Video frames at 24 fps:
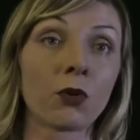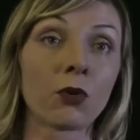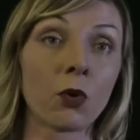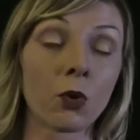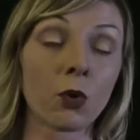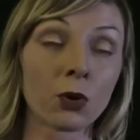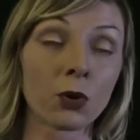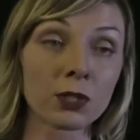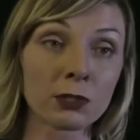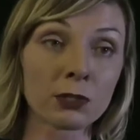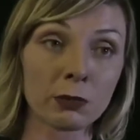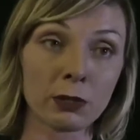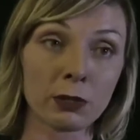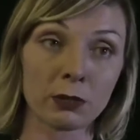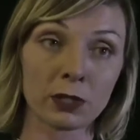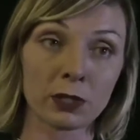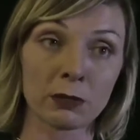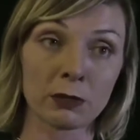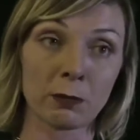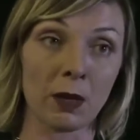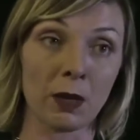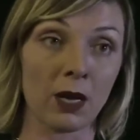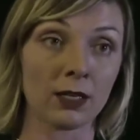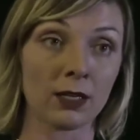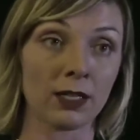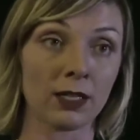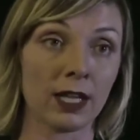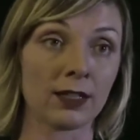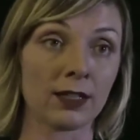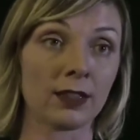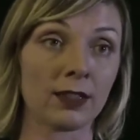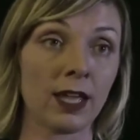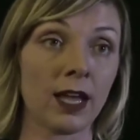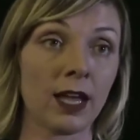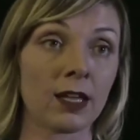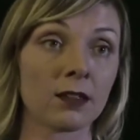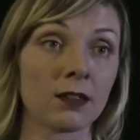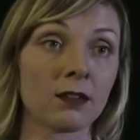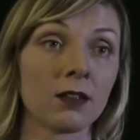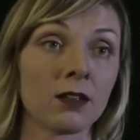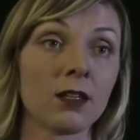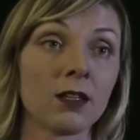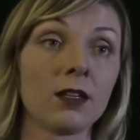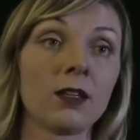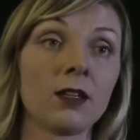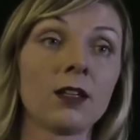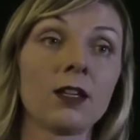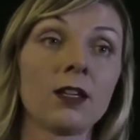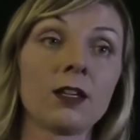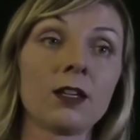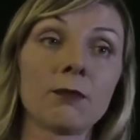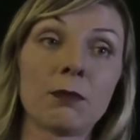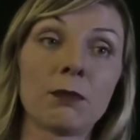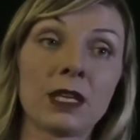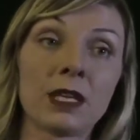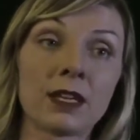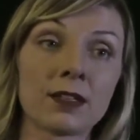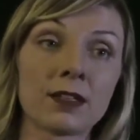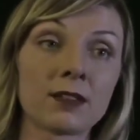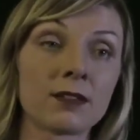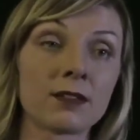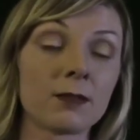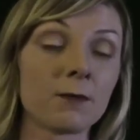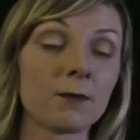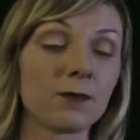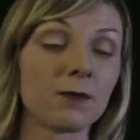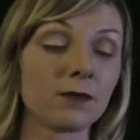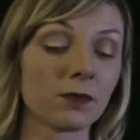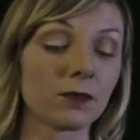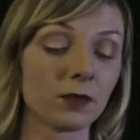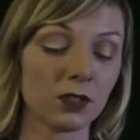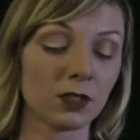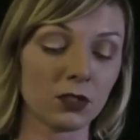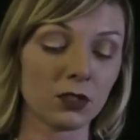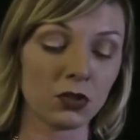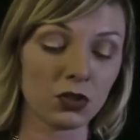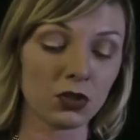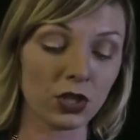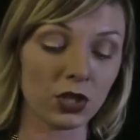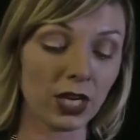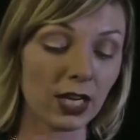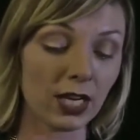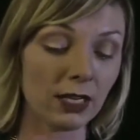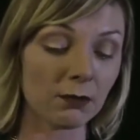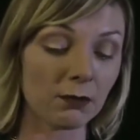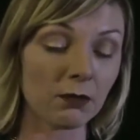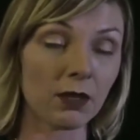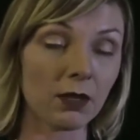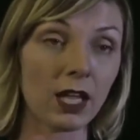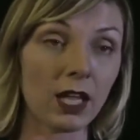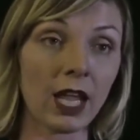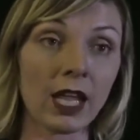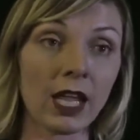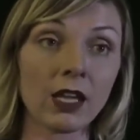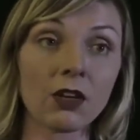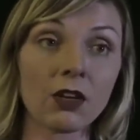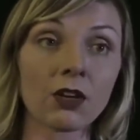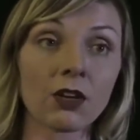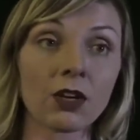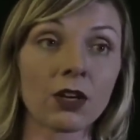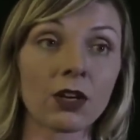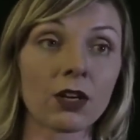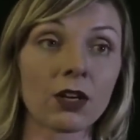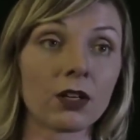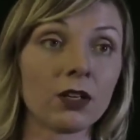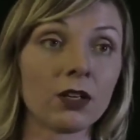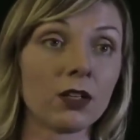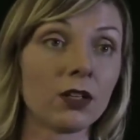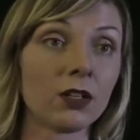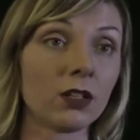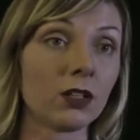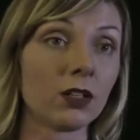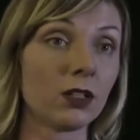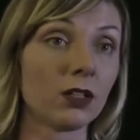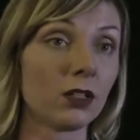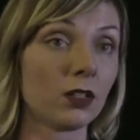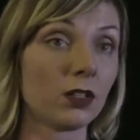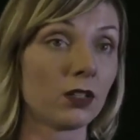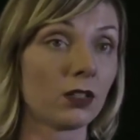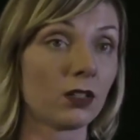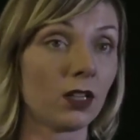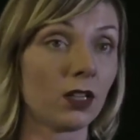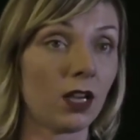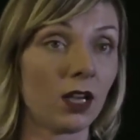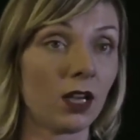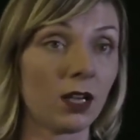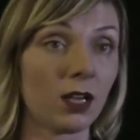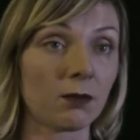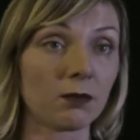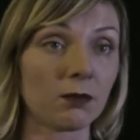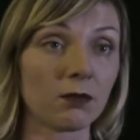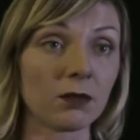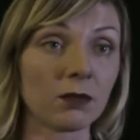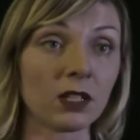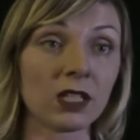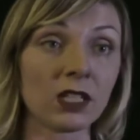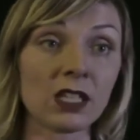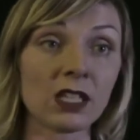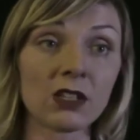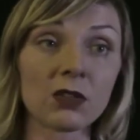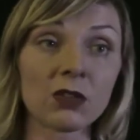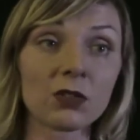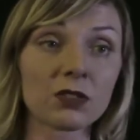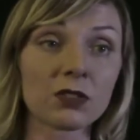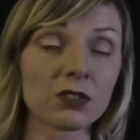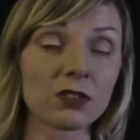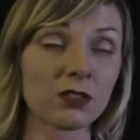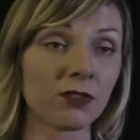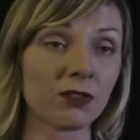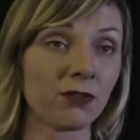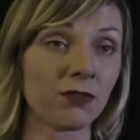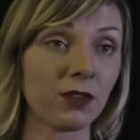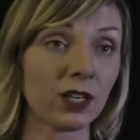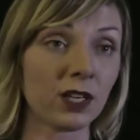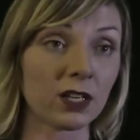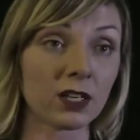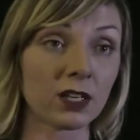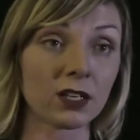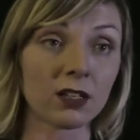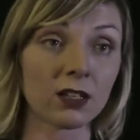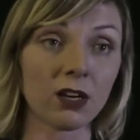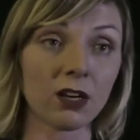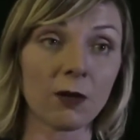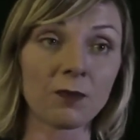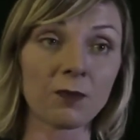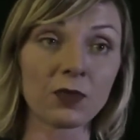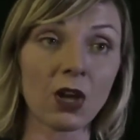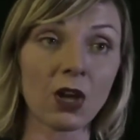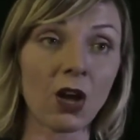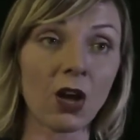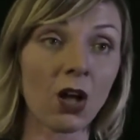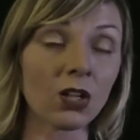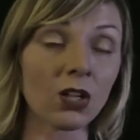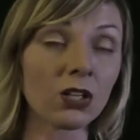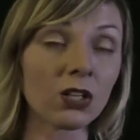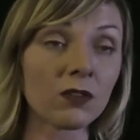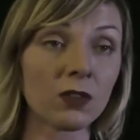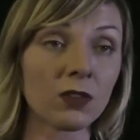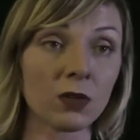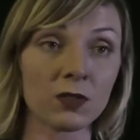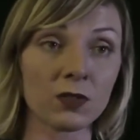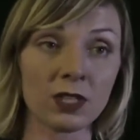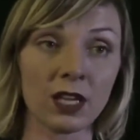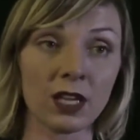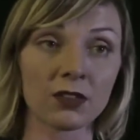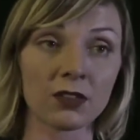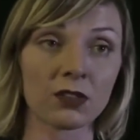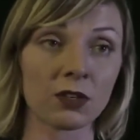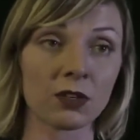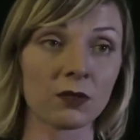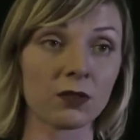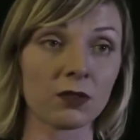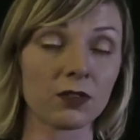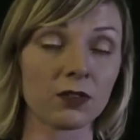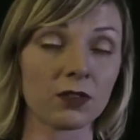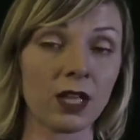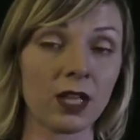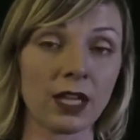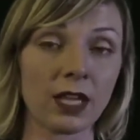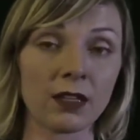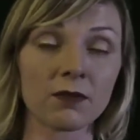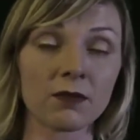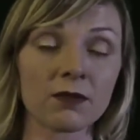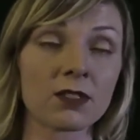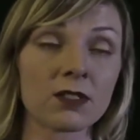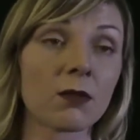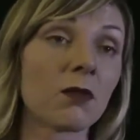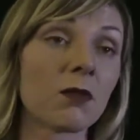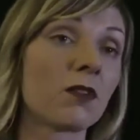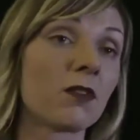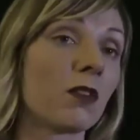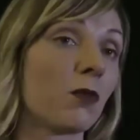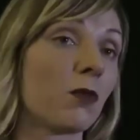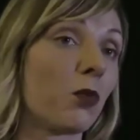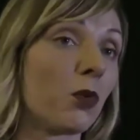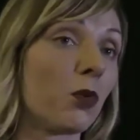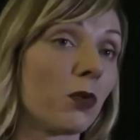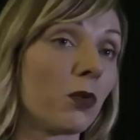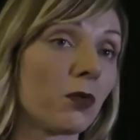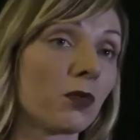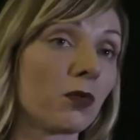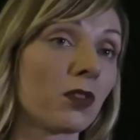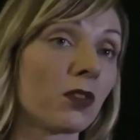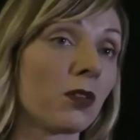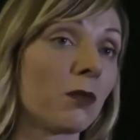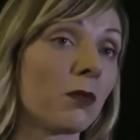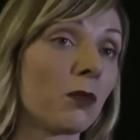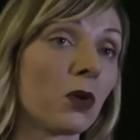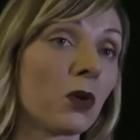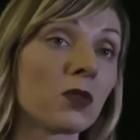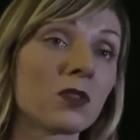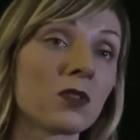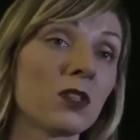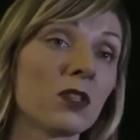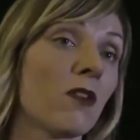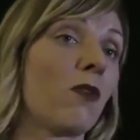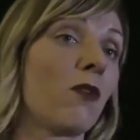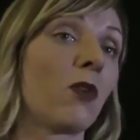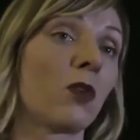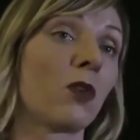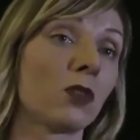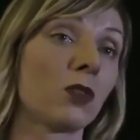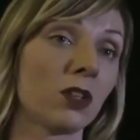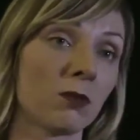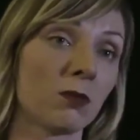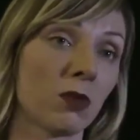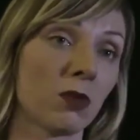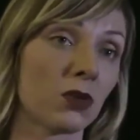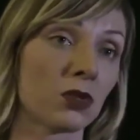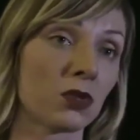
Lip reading: Of course we respond like that, because shame, anger, guilt, fear, all of those things are like some of the most difficult